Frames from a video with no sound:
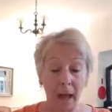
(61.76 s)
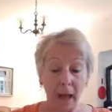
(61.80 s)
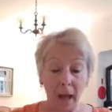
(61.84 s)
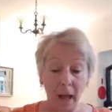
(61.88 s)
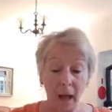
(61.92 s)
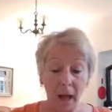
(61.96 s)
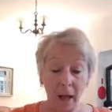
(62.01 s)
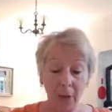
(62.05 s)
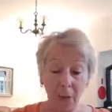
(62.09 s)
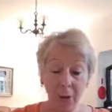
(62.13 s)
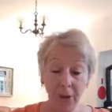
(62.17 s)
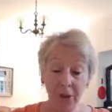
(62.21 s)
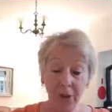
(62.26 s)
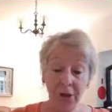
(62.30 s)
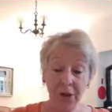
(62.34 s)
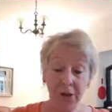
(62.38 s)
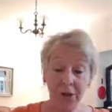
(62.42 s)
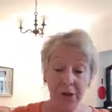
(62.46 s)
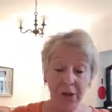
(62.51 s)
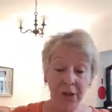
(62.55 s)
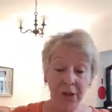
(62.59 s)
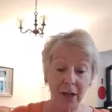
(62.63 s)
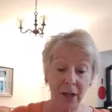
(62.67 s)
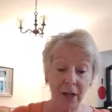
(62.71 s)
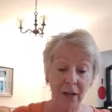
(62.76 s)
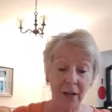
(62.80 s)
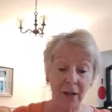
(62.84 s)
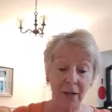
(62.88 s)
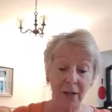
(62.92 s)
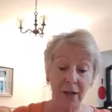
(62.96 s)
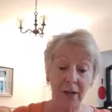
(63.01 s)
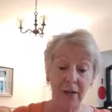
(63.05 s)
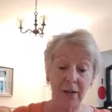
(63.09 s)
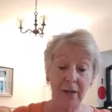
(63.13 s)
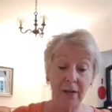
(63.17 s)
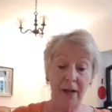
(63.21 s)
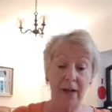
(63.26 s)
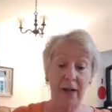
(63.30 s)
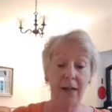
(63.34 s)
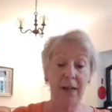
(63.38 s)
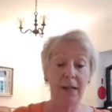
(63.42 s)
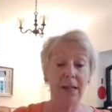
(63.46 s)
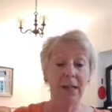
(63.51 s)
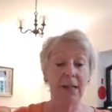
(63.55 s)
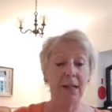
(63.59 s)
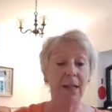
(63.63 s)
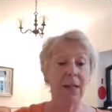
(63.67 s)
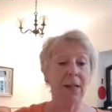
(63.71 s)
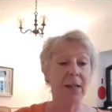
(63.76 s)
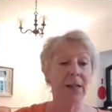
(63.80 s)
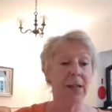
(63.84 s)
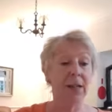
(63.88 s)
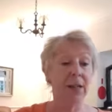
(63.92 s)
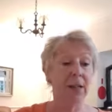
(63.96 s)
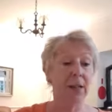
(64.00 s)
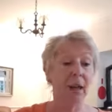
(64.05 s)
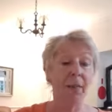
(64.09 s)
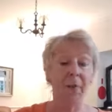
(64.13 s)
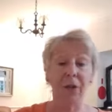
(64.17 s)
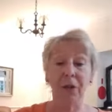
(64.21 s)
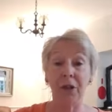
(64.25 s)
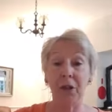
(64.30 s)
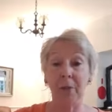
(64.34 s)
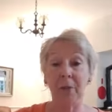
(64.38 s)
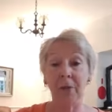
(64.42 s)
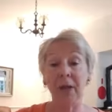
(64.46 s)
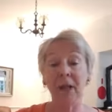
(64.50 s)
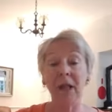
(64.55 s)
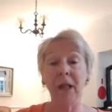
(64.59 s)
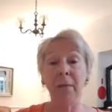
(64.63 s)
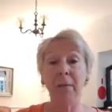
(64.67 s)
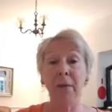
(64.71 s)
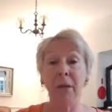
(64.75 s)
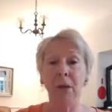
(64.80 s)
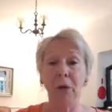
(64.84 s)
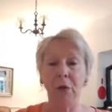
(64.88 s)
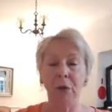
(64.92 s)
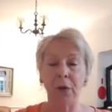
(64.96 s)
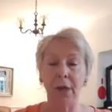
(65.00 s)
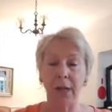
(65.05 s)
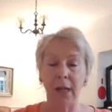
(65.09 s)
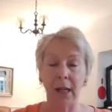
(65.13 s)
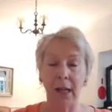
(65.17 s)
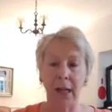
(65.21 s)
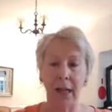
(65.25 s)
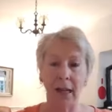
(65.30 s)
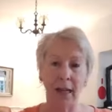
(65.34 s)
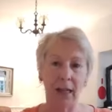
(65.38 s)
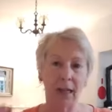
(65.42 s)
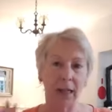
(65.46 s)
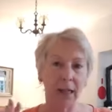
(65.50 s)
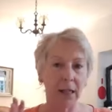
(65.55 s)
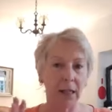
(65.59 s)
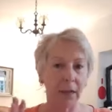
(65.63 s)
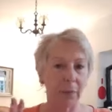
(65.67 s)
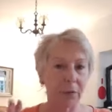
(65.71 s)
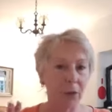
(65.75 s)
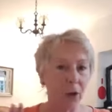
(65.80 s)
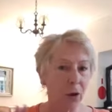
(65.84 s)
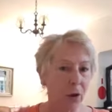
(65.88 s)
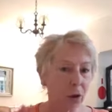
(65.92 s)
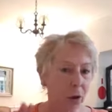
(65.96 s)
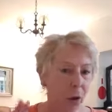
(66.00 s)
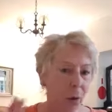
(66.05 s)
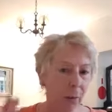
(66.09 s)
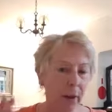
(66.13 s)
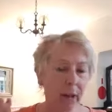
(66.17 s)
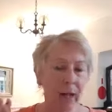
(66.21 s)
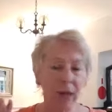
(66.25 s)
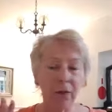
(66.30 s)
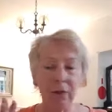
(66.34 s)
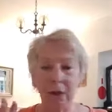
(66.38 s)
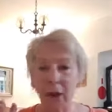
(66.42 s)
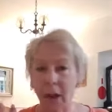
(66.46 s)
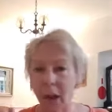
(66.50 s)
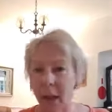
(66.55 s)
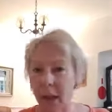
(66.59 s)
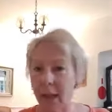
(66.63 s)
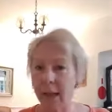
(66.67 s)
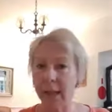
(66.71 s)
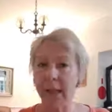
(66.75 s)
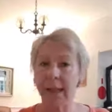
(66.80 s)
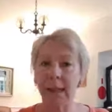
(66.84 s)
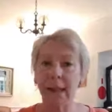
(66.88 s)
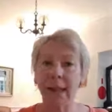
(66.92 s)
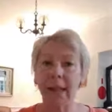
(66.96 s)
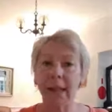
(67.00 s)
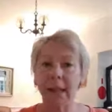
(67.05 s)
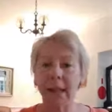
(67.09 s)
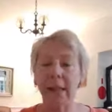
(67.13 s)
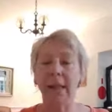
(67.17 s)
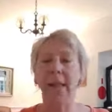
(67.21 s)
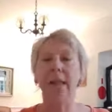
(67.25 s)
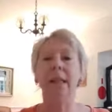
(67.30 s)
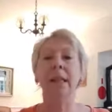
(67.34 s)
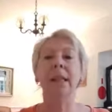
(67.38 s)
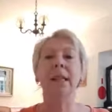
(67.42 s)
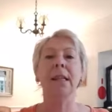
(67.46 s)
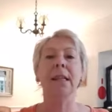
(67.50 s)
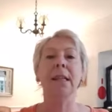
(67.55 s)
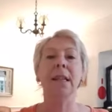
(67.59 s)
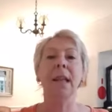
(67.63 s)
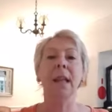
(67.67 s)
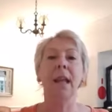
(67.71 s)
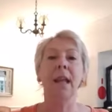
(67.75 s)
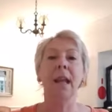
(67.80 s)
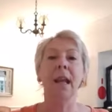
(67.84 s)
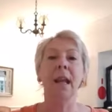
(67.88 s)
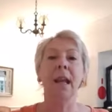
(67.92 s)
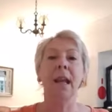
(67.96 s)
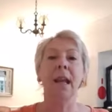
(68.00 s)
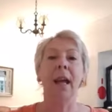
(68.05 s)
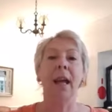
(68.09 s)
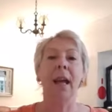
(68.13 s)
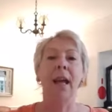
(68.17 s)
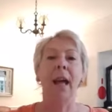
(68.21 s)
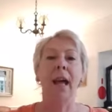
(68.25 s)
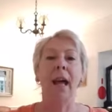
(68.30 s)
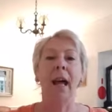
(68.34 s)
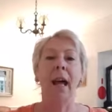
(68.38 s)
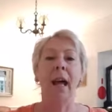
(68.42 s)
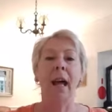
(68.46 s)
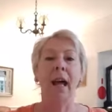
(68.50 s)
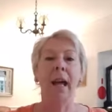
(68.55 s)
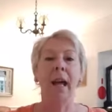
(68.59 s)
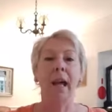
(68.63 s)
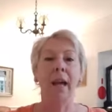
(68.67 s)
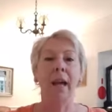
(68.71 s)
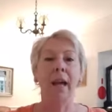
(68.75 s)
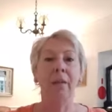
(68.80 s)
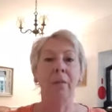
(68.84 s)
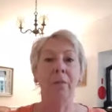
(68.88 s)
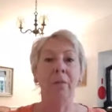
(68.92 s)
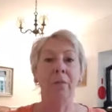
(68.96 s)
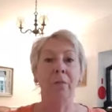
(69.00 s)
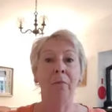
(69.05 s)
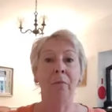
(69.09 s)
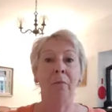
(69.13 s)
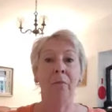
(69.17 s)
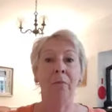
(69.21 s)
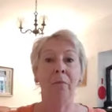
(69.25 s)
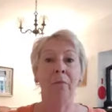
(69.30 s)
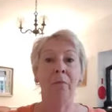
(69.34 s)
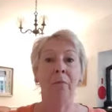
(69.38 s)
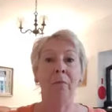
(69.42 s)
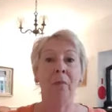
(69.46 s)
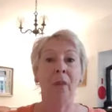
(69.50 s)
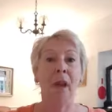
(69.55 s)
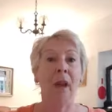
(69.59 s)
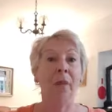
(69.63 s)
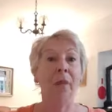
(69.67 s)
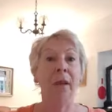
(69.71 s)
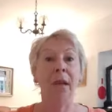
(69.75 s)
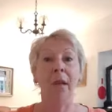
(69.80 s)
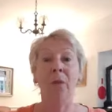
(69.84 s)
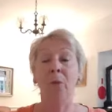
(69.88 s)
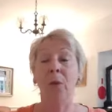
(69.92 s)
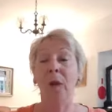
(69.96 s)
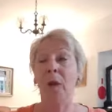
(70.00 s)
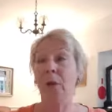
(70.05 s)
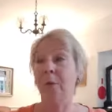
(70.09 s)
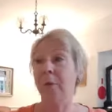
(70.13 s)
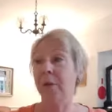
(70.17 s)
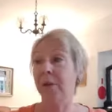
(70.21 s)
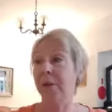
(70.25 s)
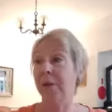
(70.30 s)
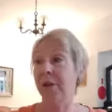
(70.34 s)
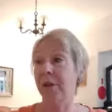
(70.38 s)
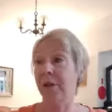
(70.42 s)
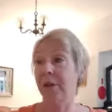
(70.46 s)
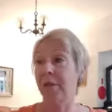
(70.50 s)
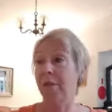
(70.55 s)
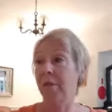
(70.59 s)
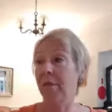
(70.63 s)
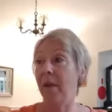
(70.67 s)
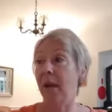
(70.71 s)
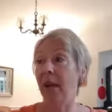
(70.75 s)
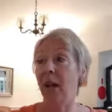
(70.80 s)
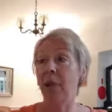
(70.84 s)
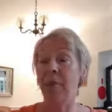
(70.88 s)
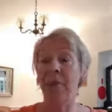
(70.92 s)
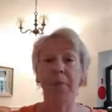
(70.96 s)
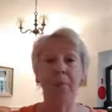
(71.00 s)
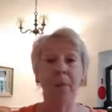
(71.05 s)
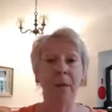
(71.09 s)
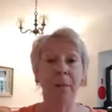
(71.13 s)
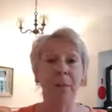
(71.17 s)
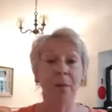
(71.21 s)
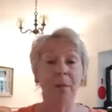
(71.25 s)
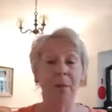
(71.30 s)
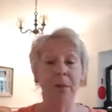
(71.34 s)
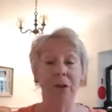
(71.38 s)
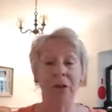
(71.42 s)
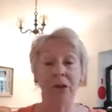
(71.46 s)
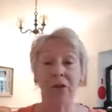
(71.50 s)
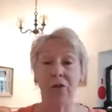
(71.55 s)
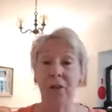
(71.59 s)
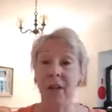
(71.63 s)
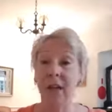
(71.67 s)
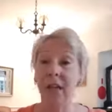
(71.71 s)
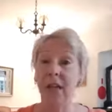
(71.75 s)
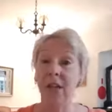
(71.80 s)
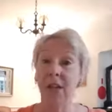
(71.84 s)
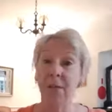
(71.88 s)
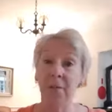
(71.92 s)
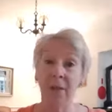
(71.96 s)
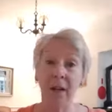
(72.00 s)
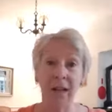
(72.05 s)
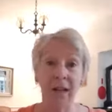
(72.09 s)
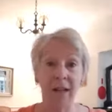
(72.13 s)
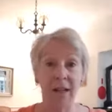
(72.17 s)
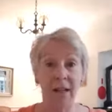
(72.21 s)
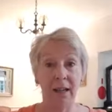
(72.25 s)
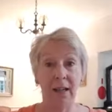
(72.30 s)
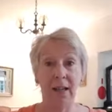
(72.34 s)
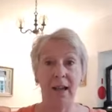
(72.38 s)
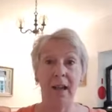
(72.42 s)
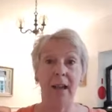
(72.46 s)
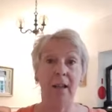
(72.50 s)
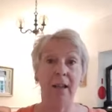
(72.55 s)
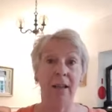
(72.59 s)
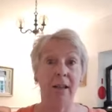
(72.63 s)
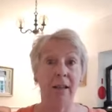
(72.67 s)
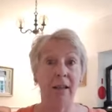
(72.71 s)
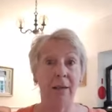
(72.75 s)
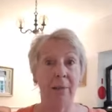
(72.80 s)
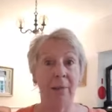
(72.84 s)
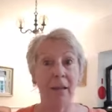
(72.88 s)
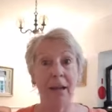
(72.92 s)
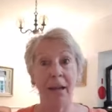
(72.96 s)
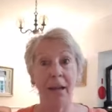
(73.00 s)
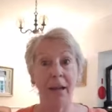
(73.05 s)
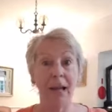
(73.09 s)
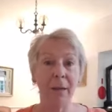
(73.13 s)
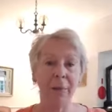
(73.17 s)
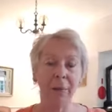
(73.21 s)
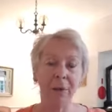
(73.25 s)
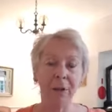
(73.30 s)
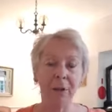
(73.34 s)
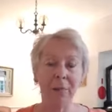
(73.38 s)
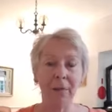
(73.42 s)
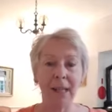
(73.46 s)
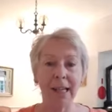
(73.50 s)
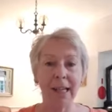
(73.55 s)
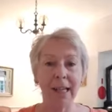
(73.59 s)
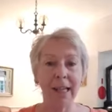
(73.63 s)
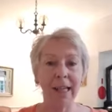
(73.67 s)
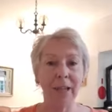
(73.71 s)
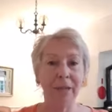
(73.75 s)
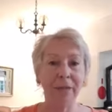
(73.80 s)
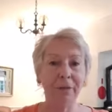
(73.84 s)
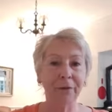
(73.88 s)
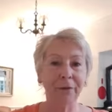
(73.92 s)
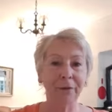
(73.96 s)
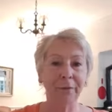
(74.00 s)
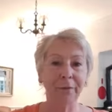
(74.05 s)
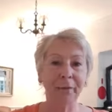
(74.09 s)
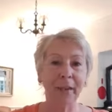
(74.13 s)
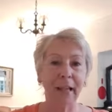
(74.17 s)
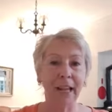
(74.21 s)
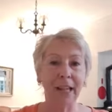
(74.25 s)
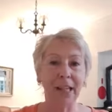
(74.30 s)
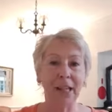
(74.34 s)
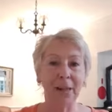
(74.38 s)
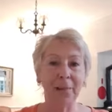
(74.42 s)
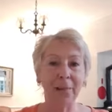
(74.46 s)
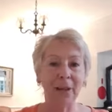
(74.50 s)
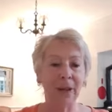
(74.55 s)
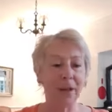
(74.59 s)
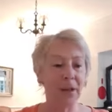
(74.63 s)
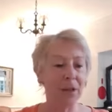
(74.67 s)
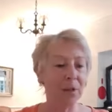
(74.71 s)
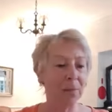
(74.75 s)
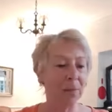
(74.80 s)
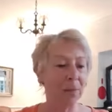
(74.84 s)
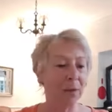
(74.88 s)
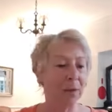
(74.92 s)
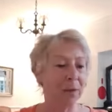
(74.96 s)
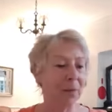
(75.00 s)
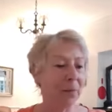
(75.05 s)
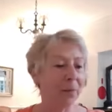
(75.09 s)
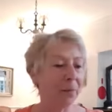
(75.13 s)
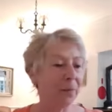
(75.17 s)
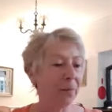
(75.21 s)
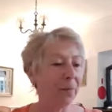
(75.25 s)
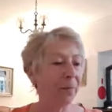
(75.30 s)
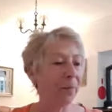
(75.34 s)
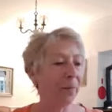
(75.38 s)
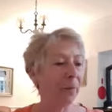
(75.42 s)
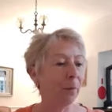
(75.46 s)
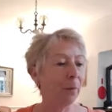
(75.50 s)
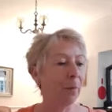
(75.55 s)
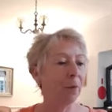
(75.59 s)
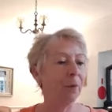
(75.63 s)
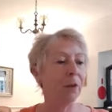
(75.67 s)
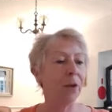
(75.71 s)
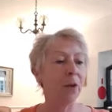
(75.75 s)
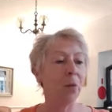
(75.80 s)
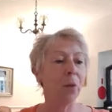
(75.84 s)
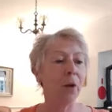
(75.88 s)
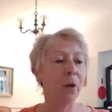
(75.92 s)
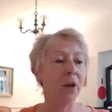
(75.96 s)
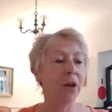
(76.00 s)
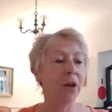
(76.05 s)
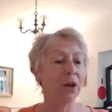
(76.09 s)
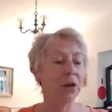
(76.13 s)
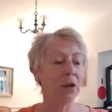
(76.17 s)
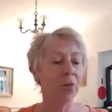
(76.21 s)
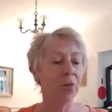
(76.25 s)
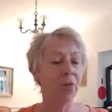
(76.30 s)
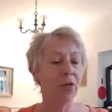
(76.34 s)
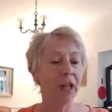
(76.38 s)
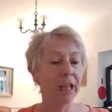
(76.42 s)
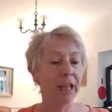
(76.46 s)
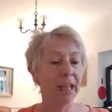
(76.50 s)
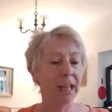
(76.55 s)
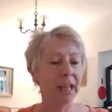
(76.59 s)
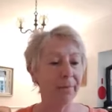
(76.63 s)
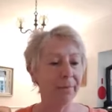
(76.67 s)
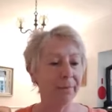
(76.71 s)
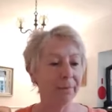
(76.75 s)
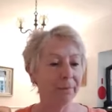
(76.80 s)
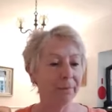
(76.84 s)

I want to start and discuss, I'm going to be reading my notes again because I'm not quite relaxed into this. Um, I might work with helping people with stress, but I can get a little bit hyper myself. Ask my husband. We've had words already.